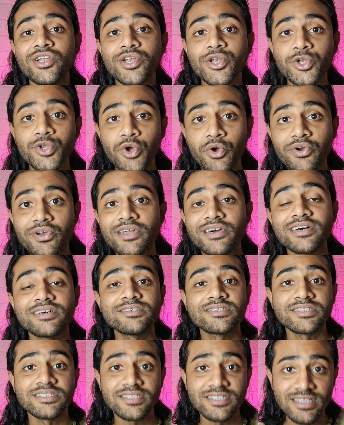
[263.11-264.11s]
not
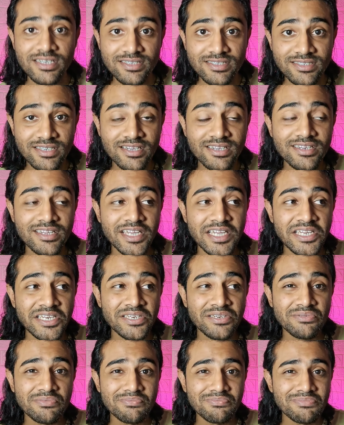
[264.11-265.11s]
her son
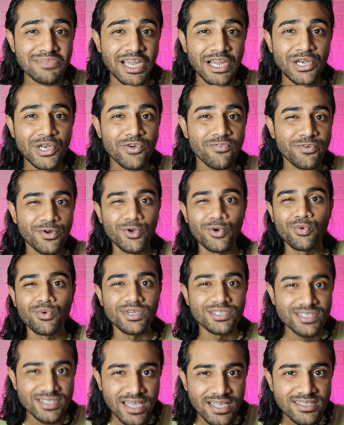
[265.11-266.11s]
in kind of
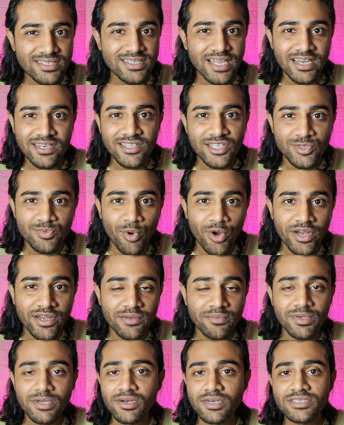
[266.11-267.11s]
truer sense at this
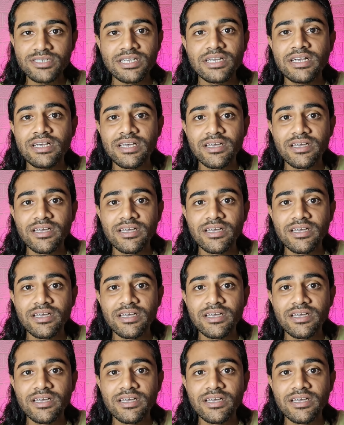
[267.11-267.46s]
point because